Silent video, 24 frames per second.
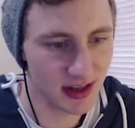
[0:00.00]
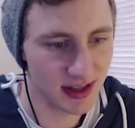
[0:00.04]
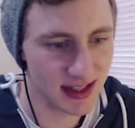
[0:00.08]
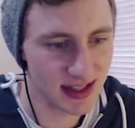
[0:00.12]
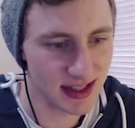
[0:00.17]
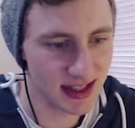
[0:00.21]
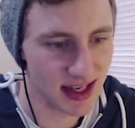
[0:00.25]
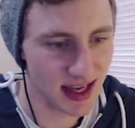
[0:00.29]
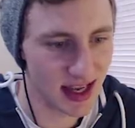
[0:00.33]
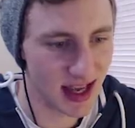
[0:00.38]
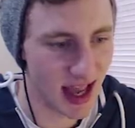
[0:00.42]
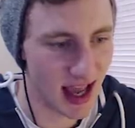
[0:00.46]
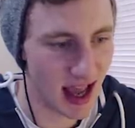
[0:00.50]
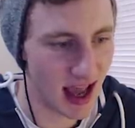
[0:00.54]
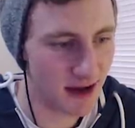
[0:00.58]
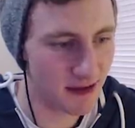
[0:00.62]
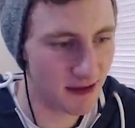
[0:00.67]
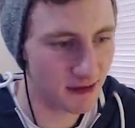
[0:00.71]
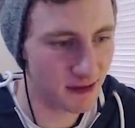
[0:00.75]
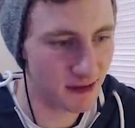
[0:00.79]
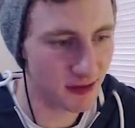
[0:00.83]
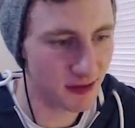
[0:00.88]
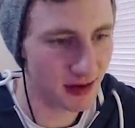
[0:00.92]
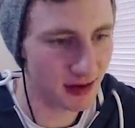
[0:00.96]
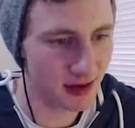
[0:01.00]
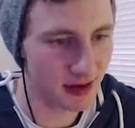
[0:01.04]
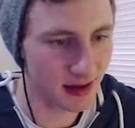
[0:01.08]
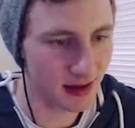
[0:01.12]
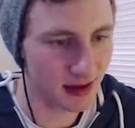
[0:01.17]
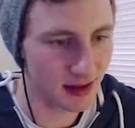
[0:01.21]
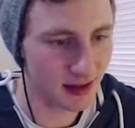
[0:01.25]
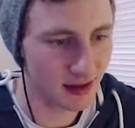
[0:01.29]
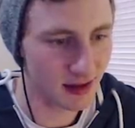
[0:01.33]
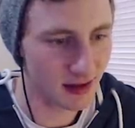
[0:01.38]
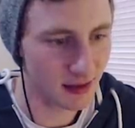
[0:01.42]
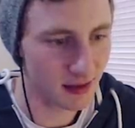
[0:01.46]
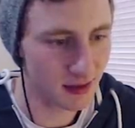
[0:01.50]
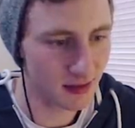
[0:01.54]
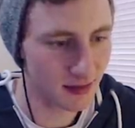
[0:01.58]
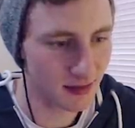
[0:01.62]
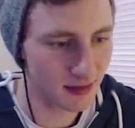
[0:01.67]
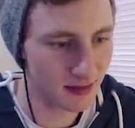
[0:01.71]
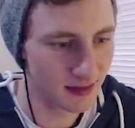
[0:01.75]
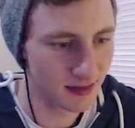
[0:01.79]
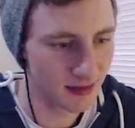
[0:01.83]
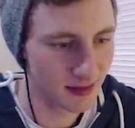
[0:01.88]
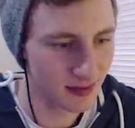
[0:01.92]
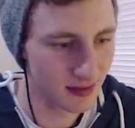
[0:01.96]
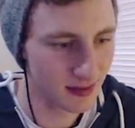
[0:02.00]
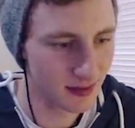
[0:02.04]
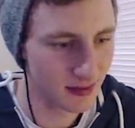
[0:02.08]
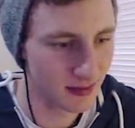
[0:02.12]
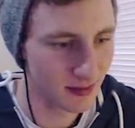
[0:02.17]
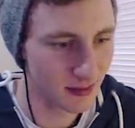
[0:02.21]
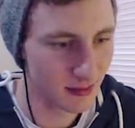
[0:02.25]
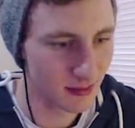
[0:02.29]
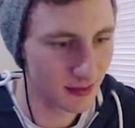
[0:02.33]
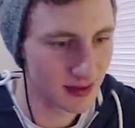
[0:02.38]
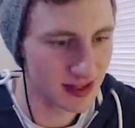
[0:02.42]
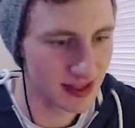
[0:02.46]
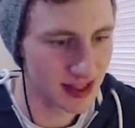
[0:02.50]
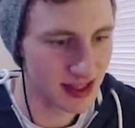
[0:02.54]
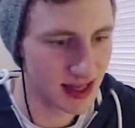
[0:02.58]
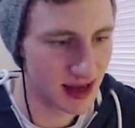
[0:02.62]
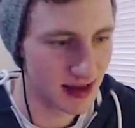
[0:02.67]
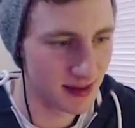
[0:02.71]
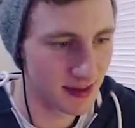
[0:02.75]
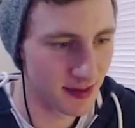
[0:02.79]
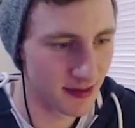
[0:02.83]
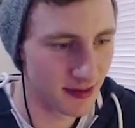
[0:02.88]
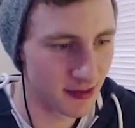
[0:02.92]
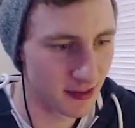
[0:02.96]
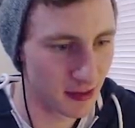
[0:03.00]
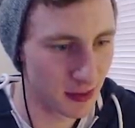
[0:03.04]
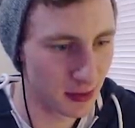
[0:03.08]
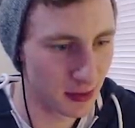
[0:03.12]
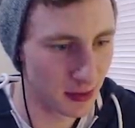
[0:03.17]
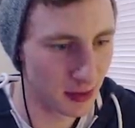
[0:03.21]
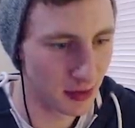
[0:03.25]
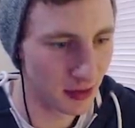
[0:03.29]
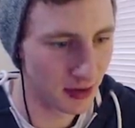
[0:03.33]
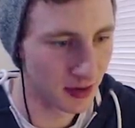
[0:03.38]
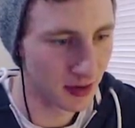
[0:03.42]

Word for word: see everything that was there before you.